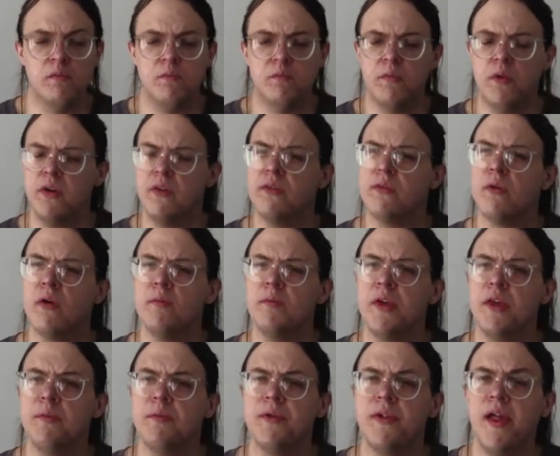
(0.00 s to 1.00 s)
but throw
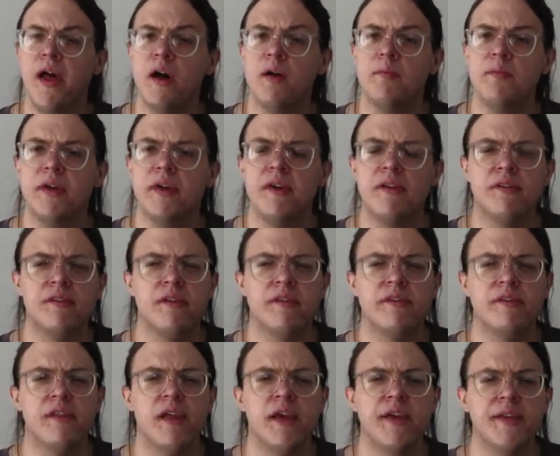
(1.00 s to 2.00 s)
people out because they're
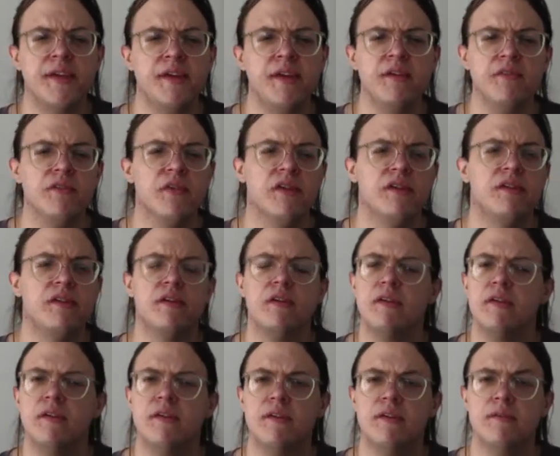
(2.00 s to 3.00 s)
slightly different?
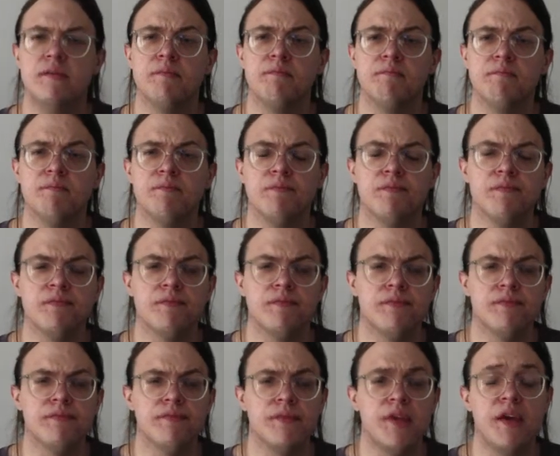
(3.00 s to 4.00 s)

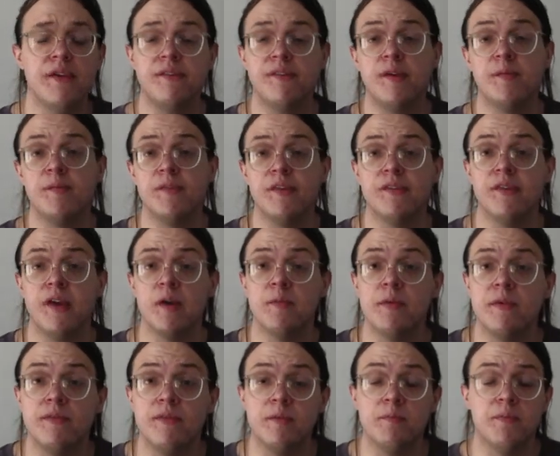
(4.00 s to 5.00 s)
That seems a type
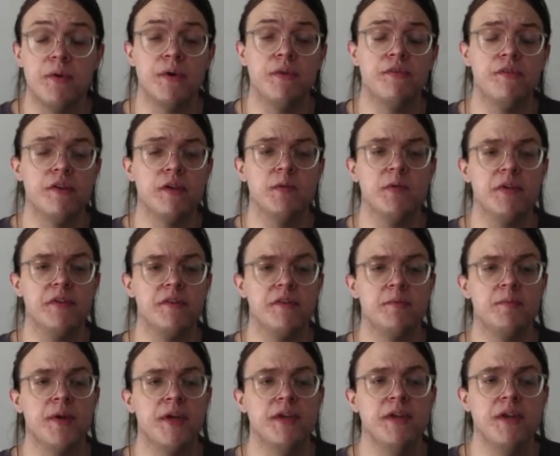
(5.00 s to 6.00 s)
of imposing one's
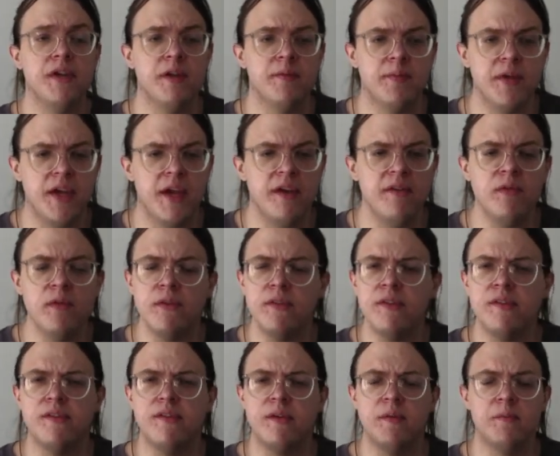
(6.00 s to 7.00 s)
opinion and behavior
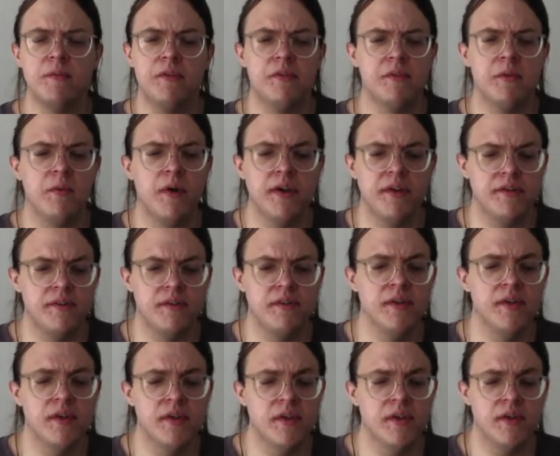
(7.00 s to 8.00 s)
that seems quite,
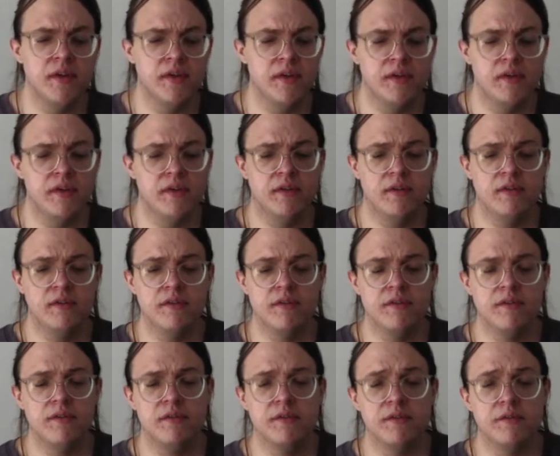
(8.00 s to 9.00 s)

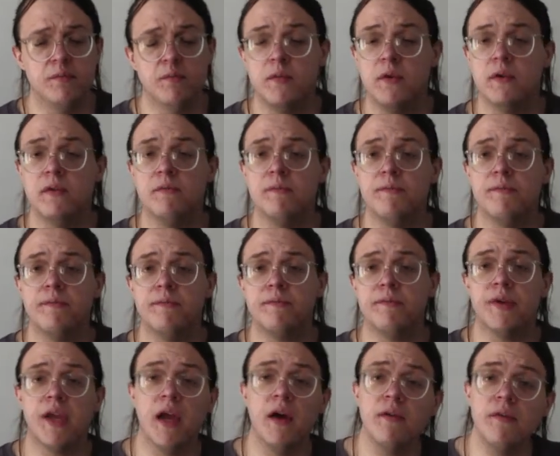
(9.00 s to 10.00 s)
well,
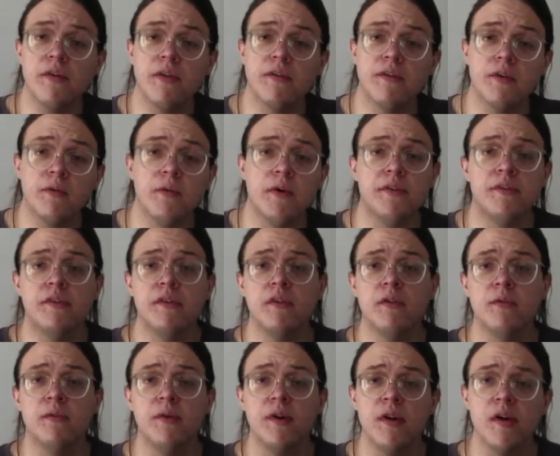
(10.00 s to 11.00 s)
counter to what's in
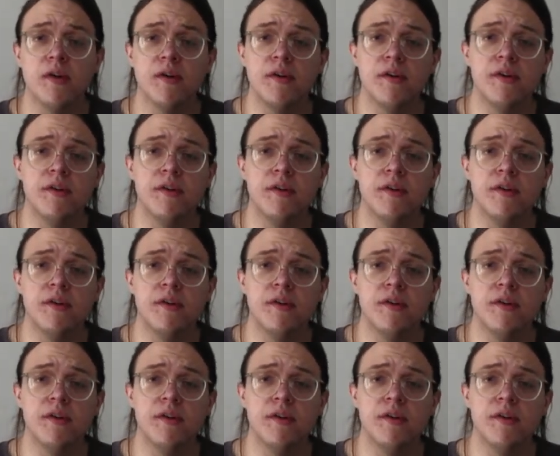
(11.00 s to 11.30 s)
the Word.